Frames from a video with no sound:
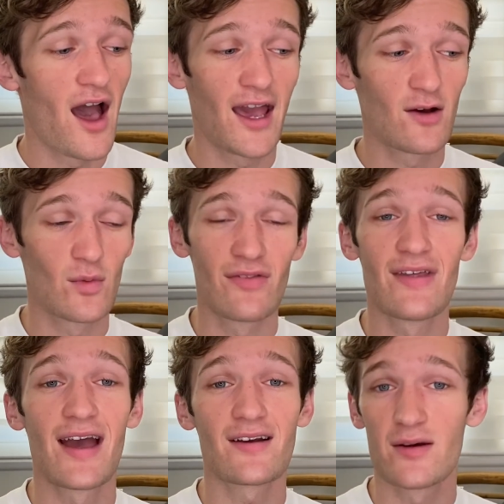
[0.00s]
when
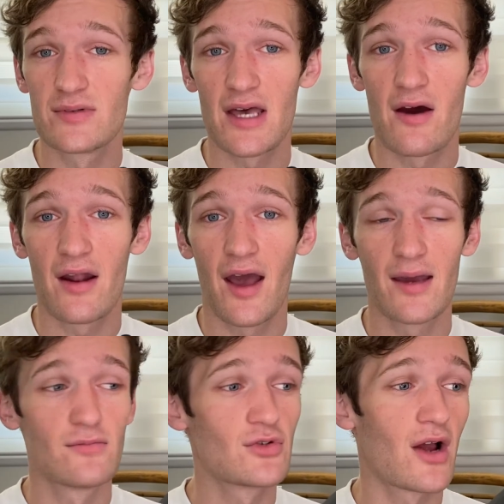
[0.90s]
that comes out,
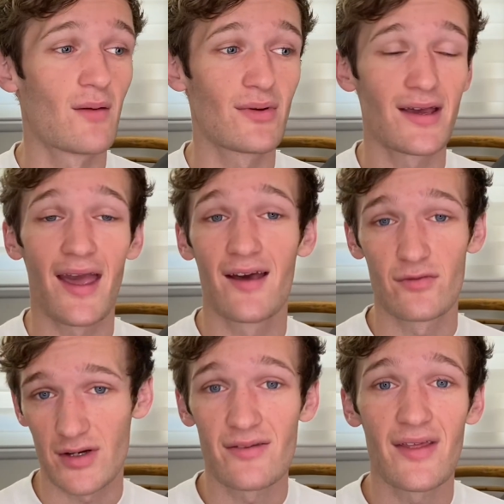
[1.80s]
I'm dropping
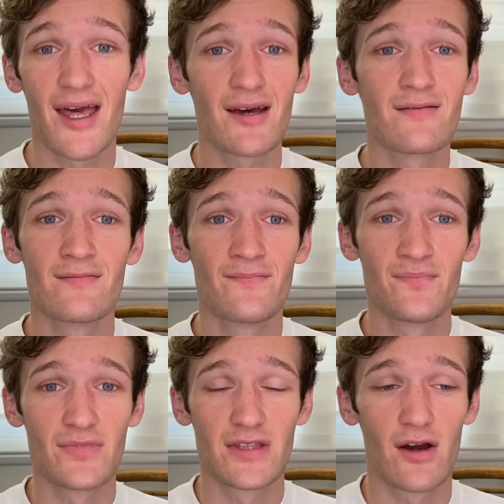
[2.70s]
everything.
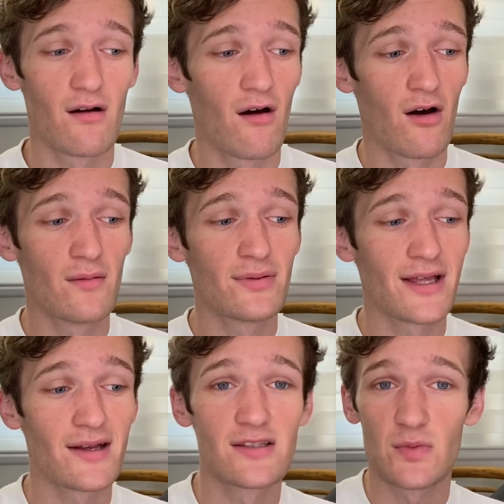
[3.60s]
That all
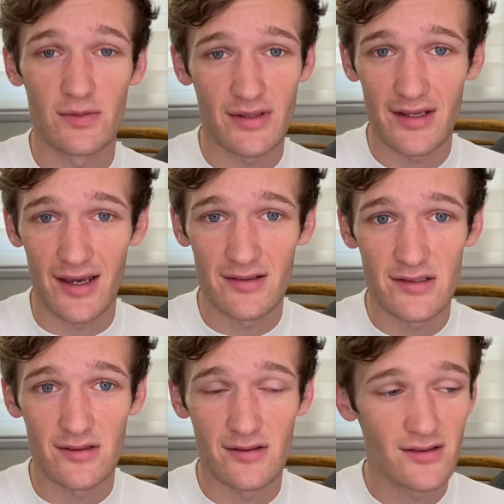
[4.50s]
plans will be
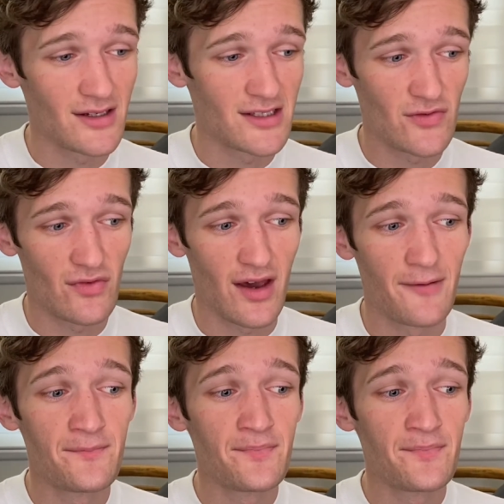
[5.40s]
canceled. It's fine.